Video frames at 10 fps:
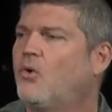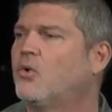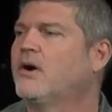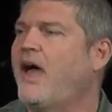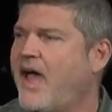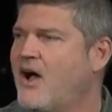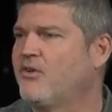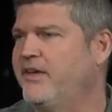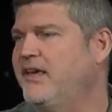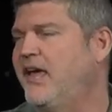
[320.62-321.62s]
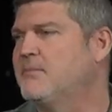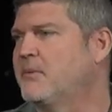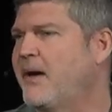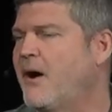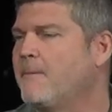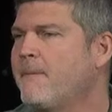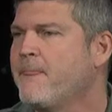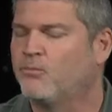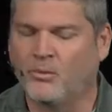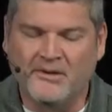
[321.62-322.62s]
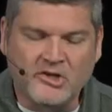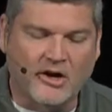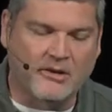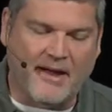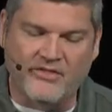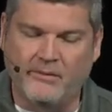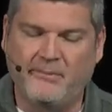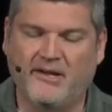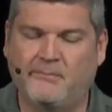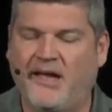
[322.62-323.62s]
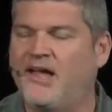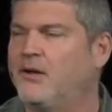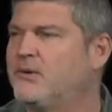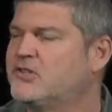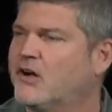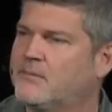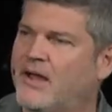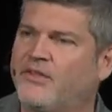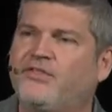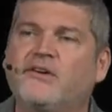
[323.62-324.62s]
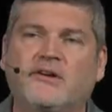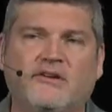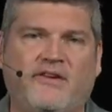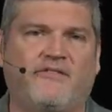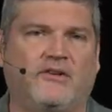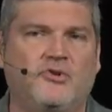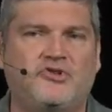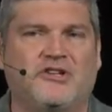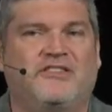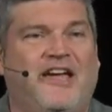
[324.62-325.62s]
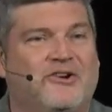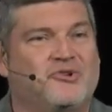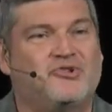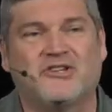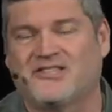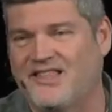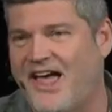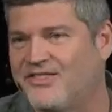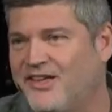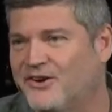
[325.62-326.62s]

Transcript: or how they came about. When we talk about the Big Bang and we talk about the theory of evolution, they are just that.